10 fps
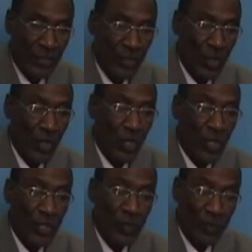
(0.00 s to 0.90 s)

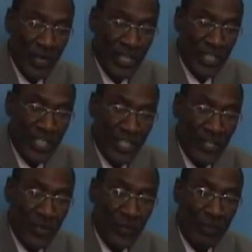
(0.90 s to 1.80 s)
So,
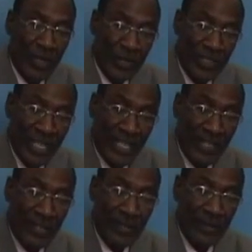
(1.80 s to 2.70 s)
occupation of
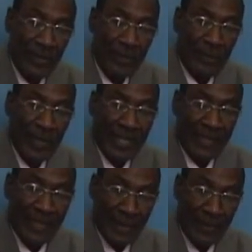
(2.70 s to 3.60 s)
Barotseland by
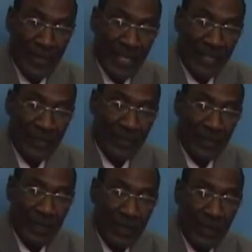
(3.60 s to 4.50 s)
Zambia
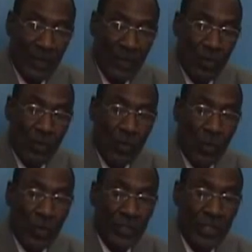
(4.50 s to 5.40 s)

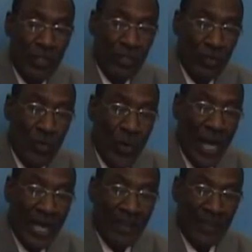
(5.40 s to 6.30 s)
was
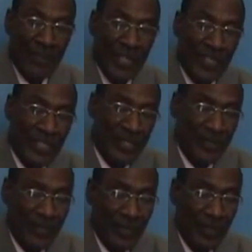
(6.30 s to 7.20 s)
through agreement.
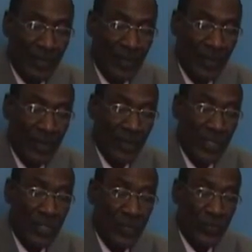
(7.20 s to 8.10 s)

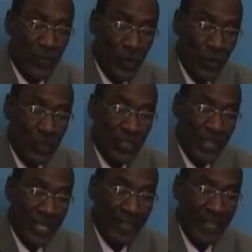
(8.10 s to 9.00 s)
It follows
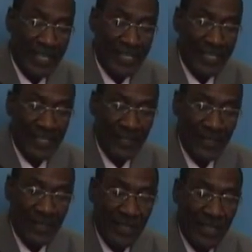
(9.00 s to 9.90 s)
then that
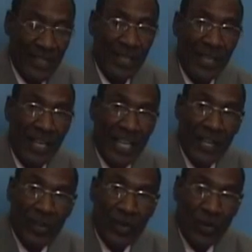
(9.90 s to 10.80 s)

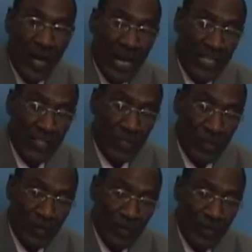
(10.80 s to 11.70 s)
legal
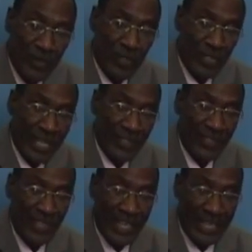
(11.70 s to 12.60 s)
axiom
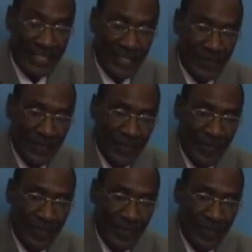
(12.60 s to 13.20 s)
states that